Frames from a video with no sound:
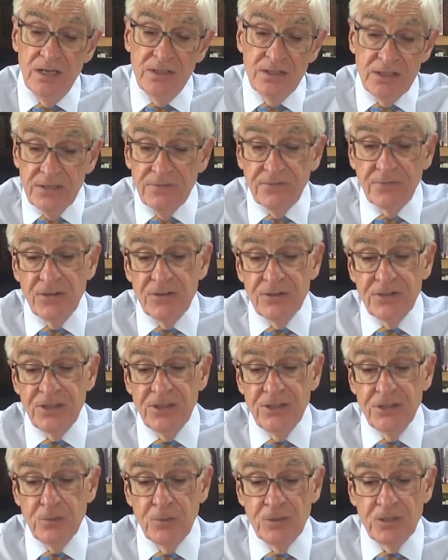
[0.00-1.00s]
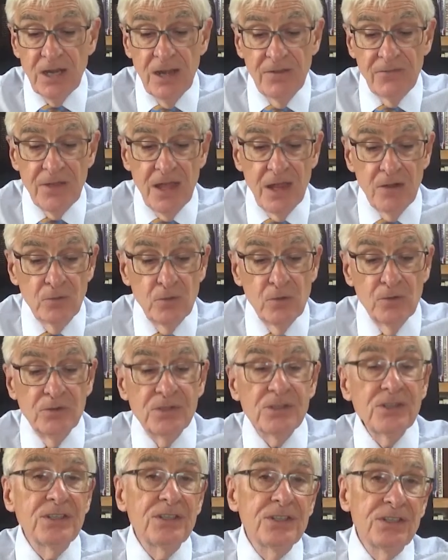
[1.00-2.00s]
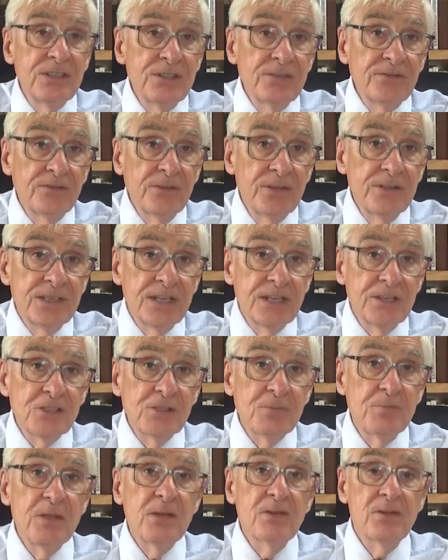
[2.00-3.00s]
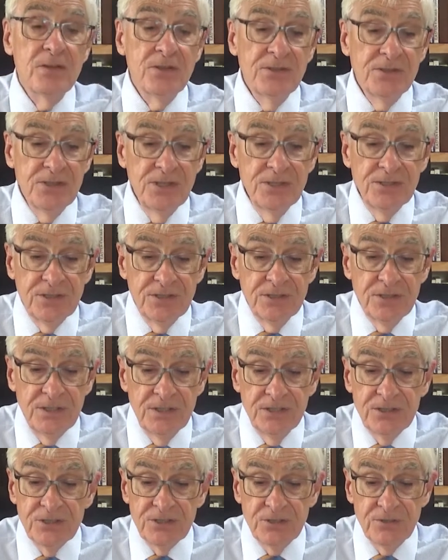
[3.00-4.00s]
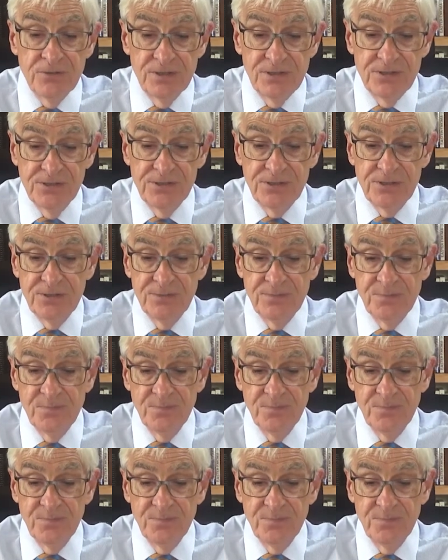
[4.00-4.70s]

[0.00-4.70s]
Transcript: Differences which have their roots in different experiences and histories.